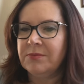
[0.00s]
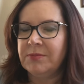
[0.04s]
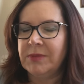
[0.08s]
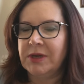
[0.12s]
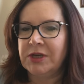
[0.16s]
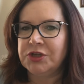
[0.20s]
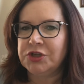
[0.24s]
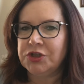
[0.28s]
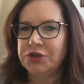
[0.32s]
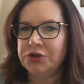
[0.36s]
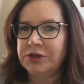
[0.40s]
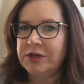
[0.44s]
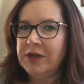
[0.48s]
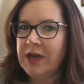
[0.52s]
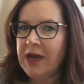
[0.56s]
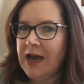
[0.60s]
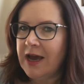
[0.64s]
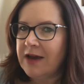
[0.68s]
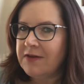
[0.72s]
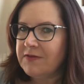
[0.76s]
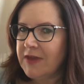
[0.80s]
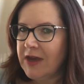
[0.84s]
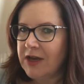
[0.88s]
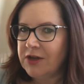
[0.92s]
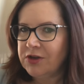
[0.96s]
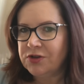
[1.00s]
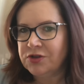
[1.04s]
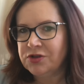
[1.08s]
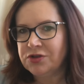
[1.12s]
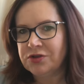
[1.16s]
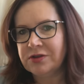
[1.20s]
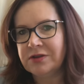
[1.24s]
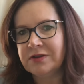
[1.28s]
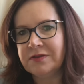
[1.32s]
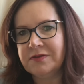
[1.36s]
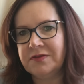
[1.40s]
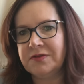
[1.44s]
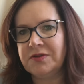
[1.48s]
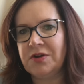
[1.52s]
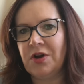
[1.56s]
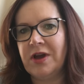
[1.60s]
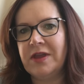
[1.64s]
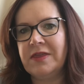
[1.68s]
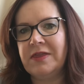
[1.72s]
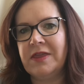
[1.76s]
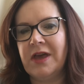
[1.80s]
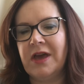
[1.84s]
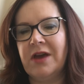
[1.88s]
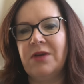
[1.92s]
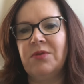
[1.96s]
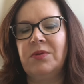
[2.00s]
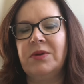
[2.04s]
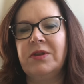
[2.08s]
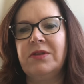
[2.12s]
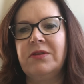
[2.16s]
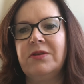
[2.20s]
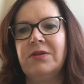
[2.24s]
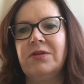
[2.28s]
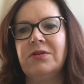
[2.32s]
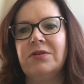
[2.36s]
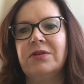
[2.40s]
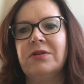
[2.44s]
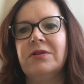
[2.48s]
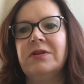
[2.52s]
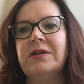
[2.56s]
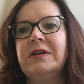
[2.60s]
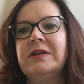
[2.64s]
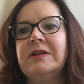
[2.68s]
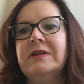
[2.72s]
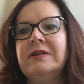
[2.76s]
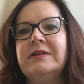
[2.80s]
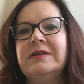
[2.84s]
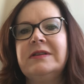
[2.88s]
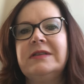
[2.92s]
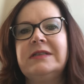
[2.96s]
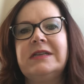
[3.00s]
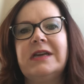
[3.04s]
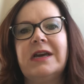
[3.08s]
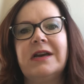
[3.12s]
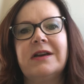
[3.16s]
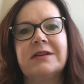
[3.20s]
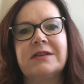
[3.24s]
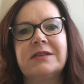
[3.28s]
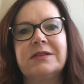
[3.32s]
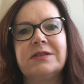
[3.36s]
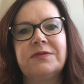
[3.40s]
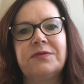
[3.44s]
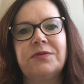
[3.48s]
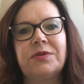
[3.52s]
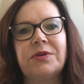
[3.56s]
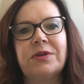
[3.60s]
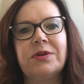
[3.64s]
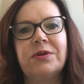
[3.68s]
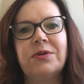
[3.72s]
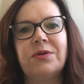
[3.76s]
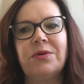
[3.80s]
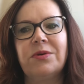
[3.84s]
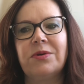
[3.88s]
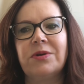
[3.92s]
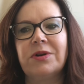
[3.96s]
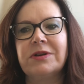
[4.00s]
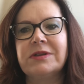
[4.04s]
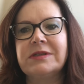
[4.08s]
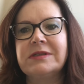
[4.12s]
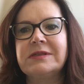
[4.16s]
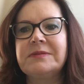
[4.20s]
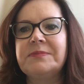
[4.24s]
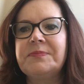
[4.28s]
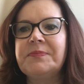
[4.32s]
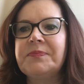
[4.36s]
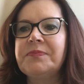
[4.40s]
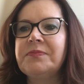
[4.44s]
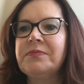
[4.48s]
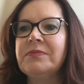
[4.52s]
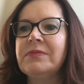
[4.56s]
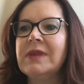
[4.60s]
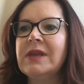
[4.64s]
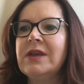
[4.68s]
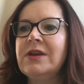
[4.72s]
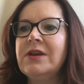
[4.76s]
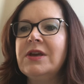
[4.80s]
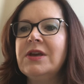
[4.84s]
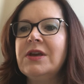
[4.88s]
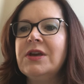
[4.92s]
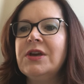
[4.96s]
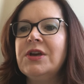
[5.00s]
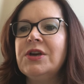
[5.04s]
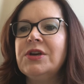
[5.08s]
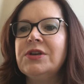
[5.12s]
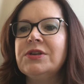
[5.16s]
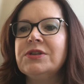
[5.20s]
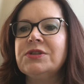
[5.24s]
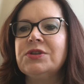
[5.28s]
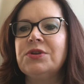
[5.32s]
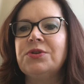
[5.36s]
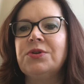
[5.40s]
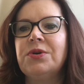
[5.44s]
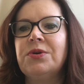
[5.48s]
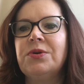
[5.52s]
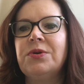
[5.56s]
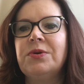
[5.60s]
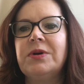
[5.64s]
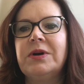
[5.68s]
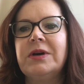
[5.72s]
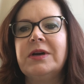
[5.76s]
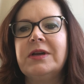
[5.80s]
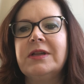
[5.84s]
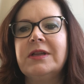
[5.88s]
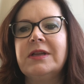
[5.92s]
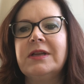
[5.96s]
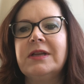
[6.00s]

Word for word: make sure you have that. You should have gotten that with your text for the course. So